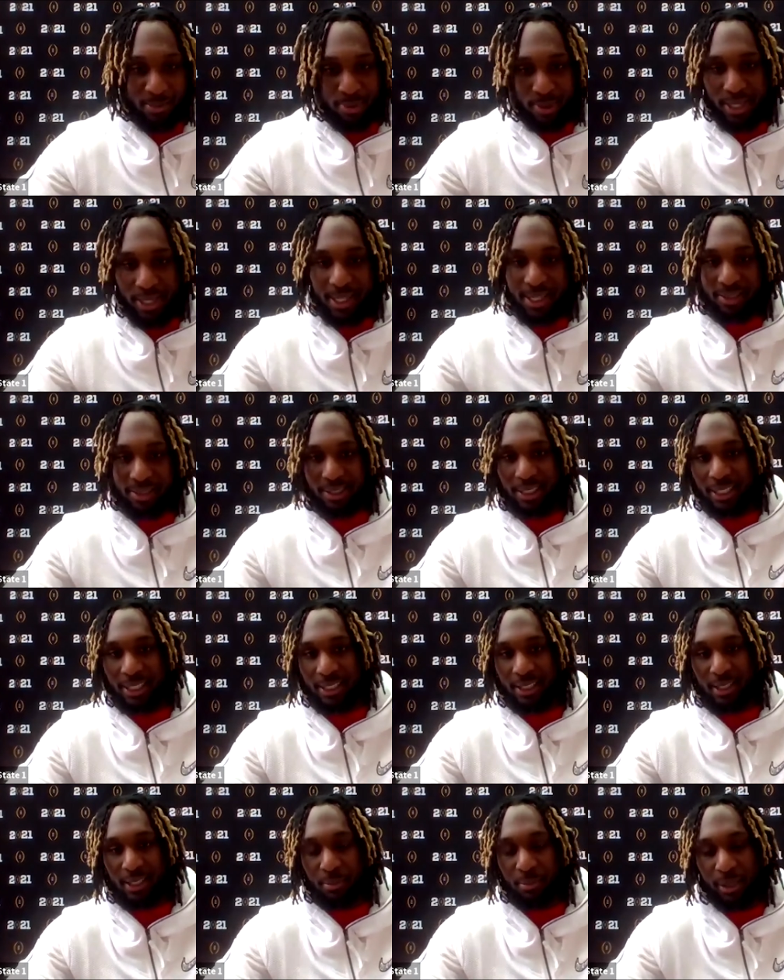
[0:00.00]
plays, and
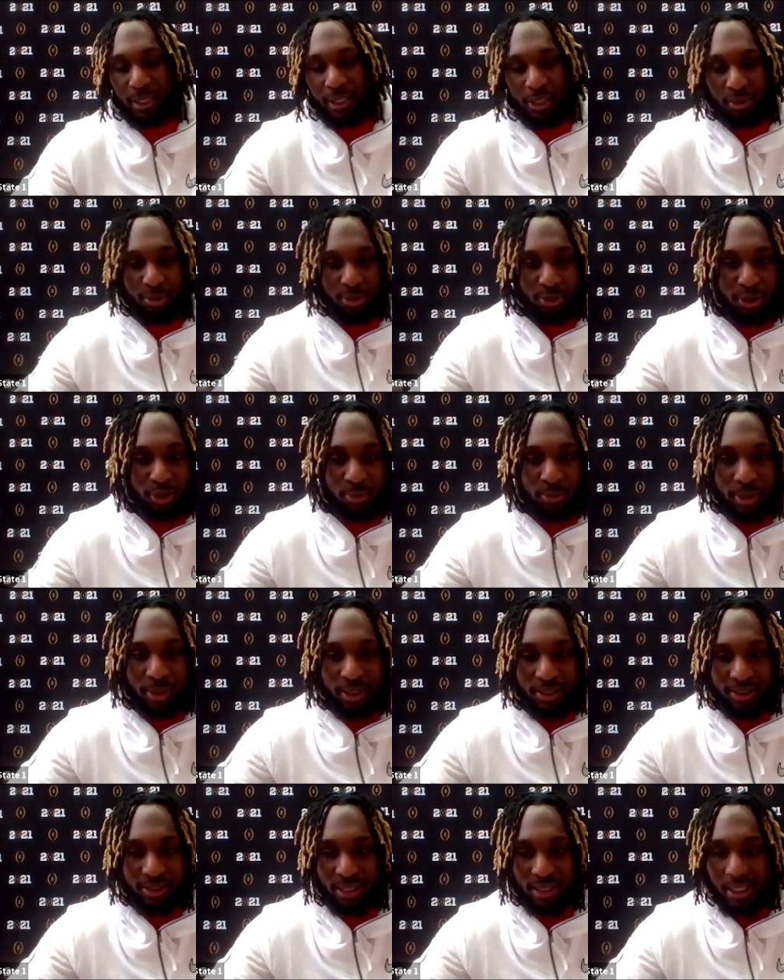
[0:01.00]
he plays with so
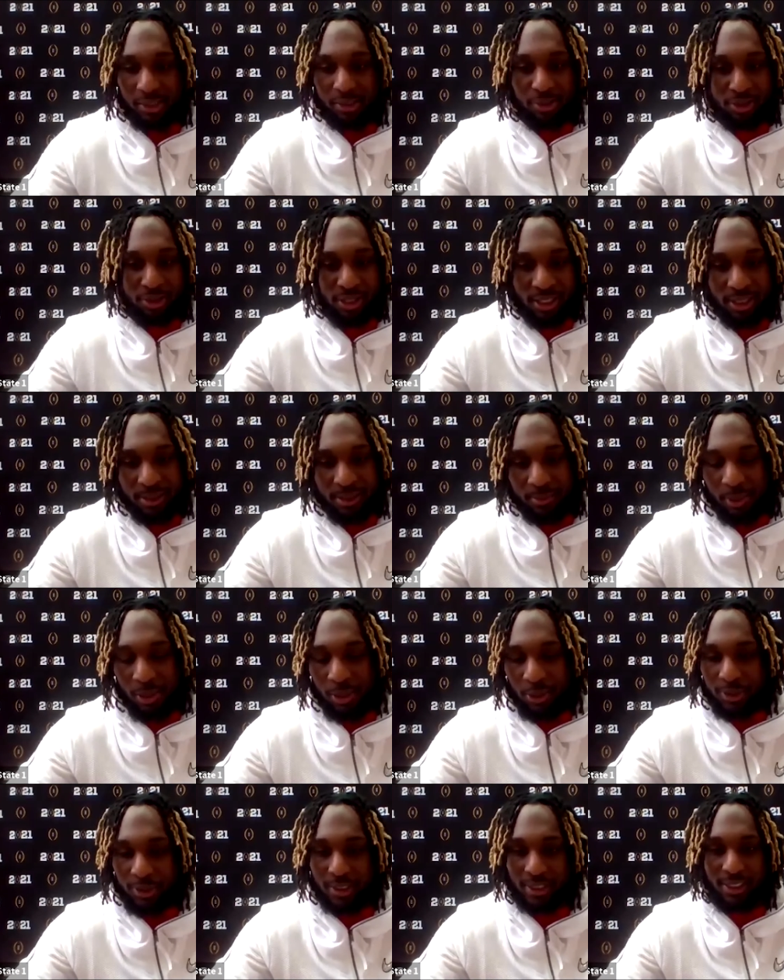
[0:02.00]
much energy and
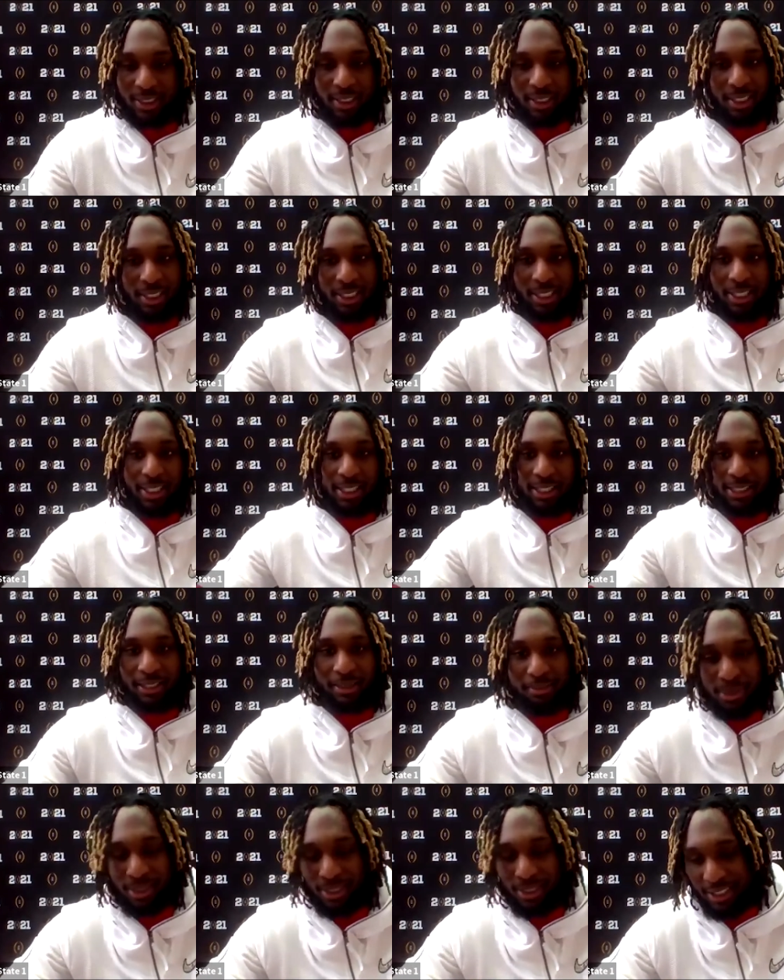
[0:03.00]
emotion. And, I
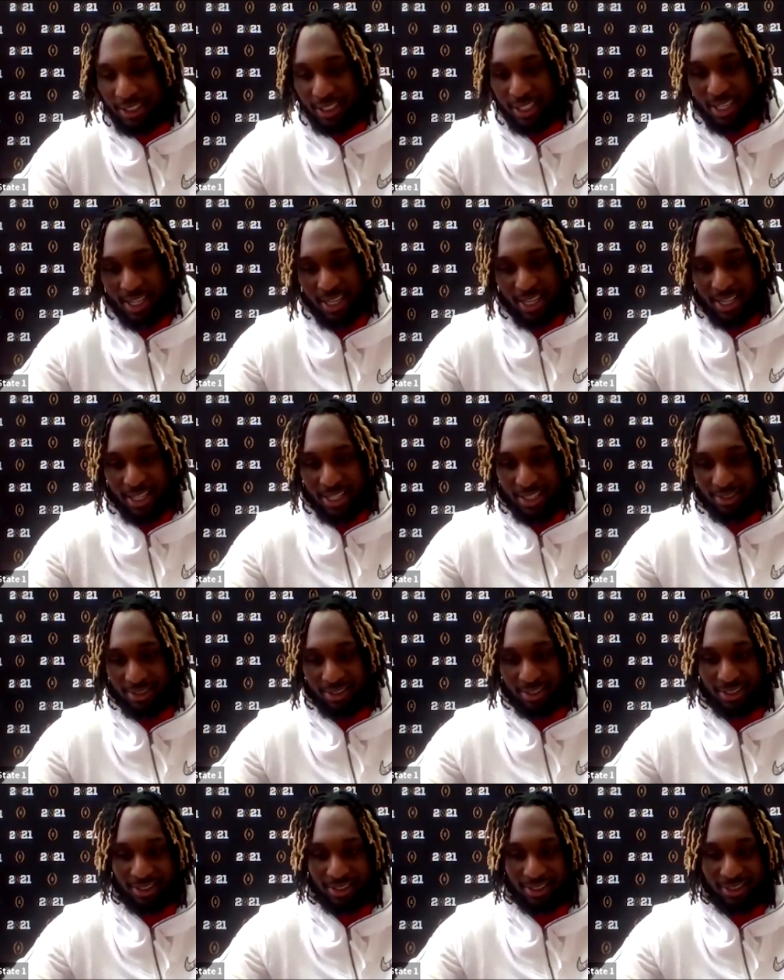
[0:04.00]
mean, it
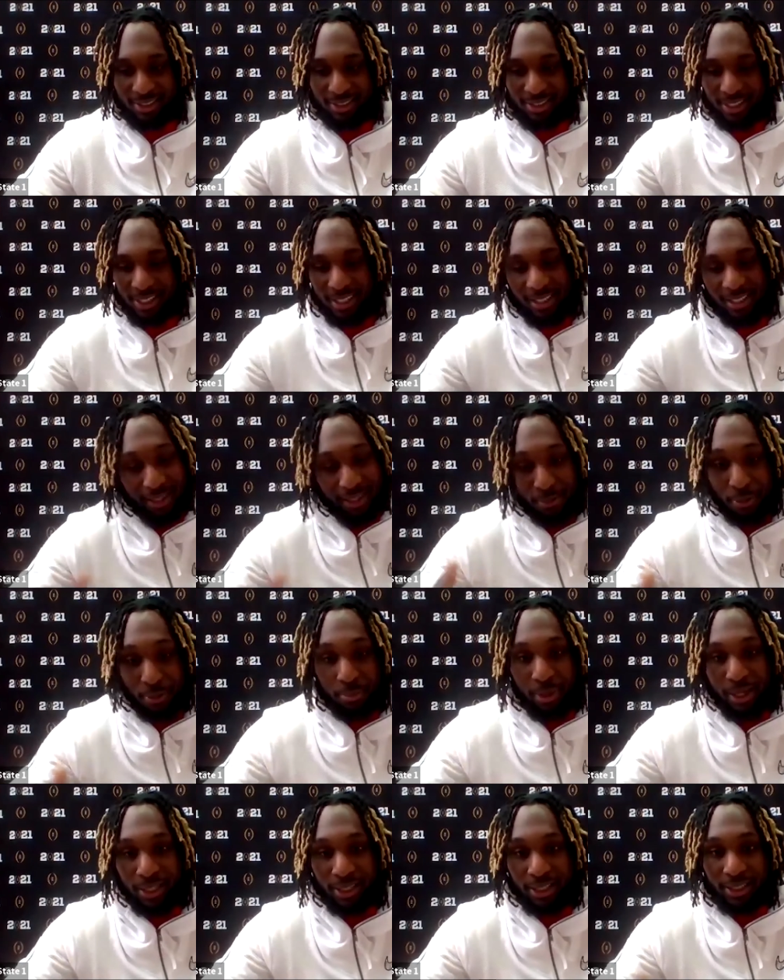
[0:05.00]
just gets
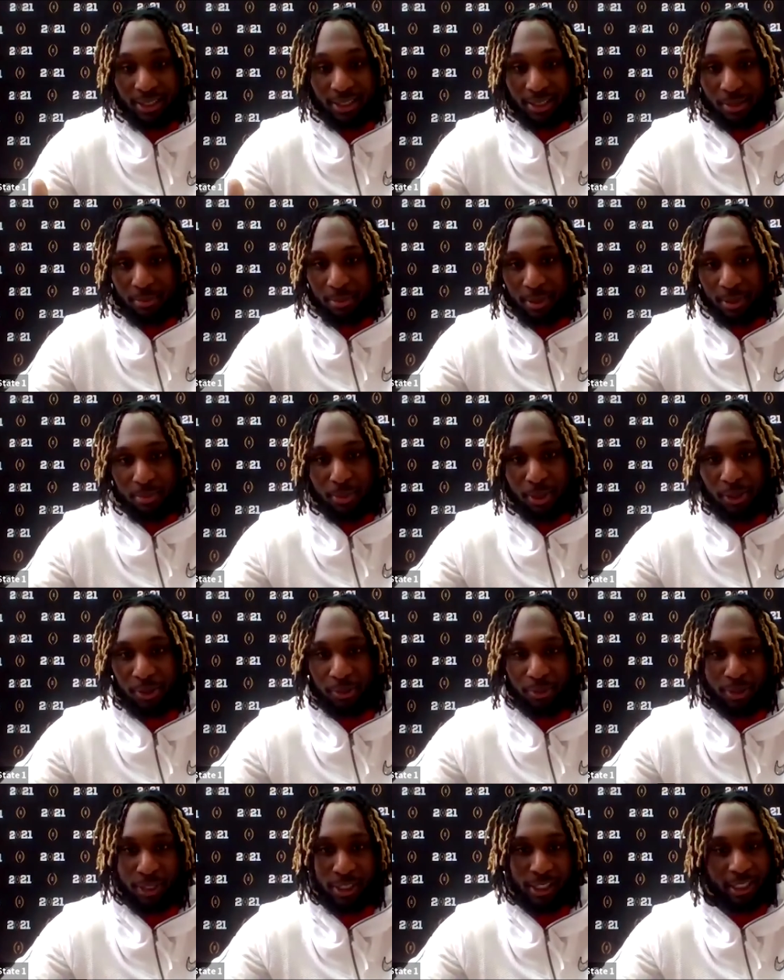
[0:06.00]
everybody, I mean,
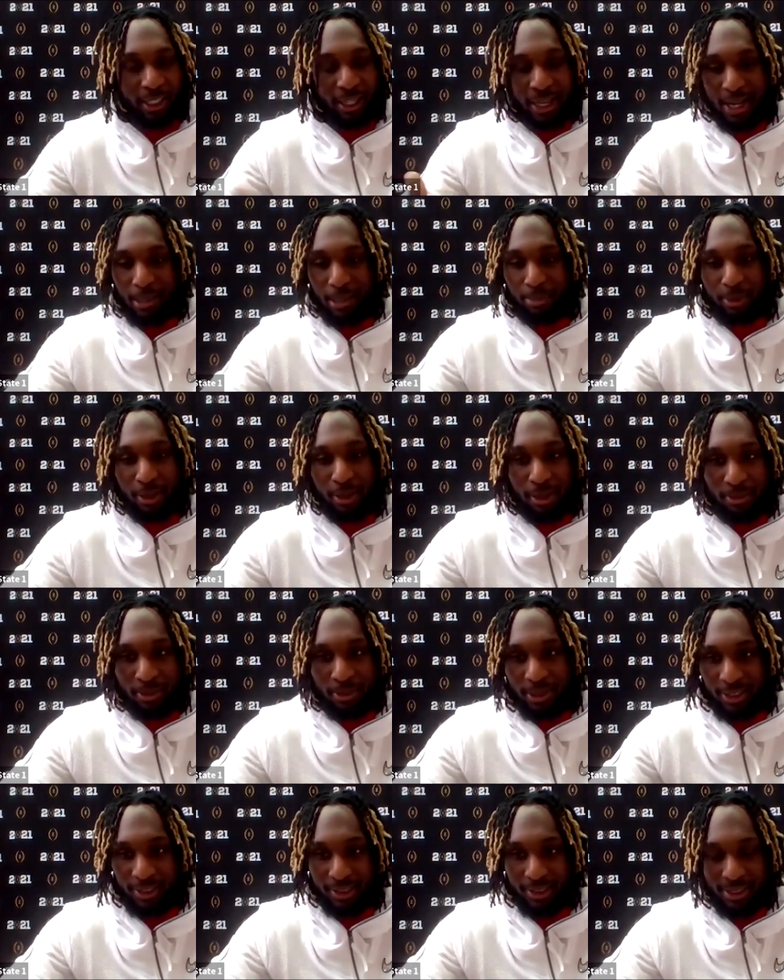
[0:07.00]
motivated and hyped up.
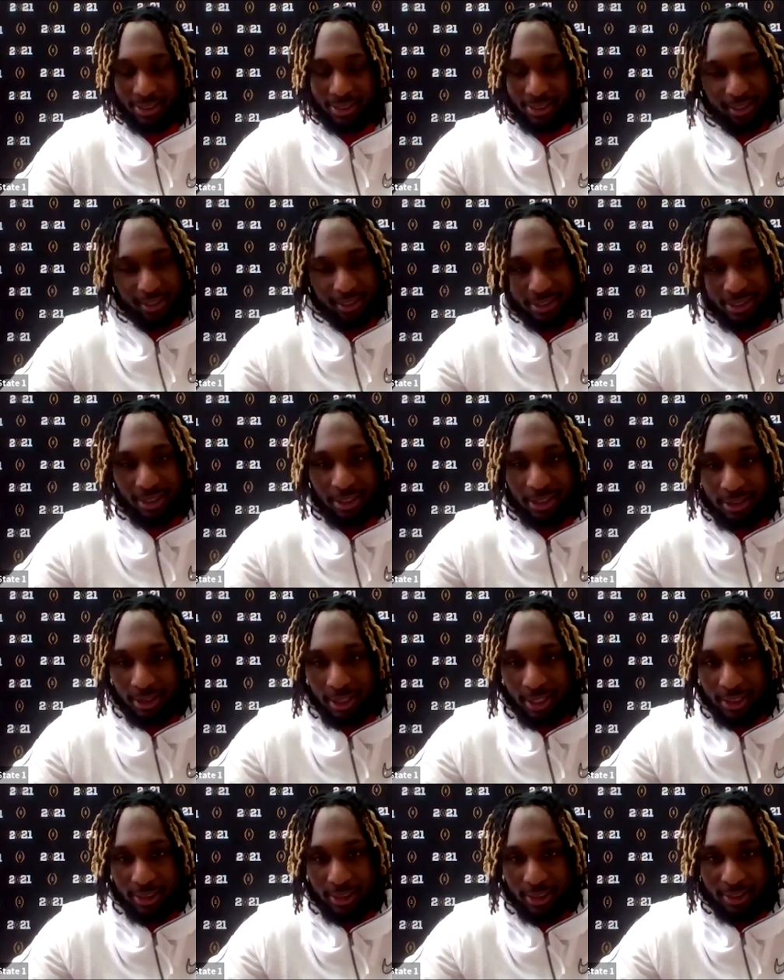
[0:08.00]
And it's a good
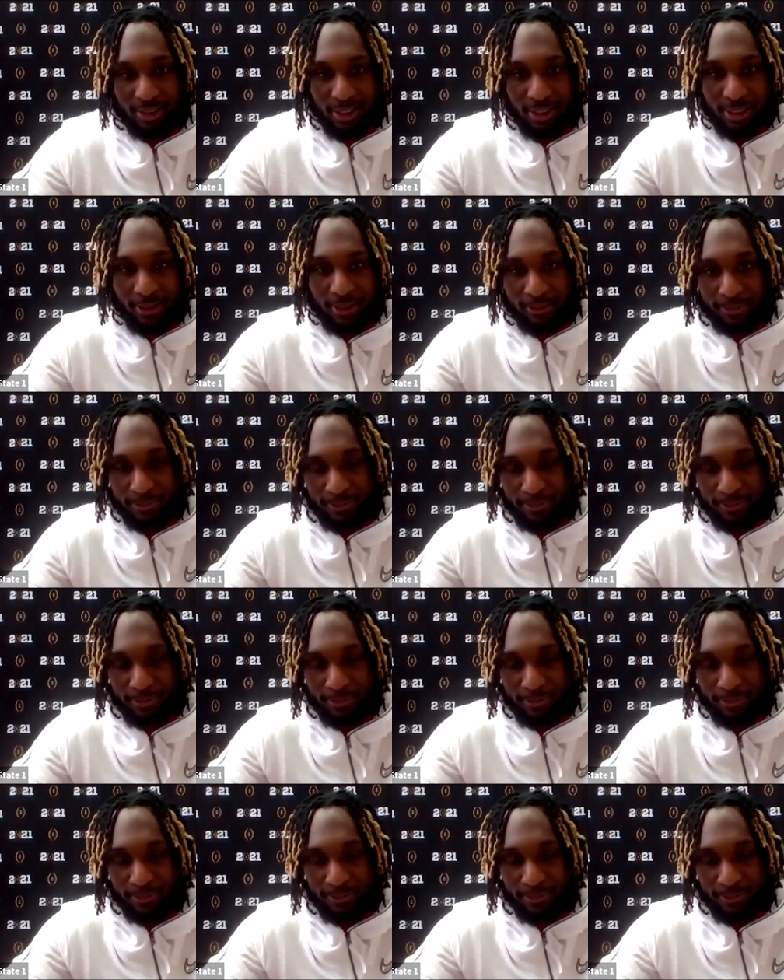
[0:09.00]
thing to see.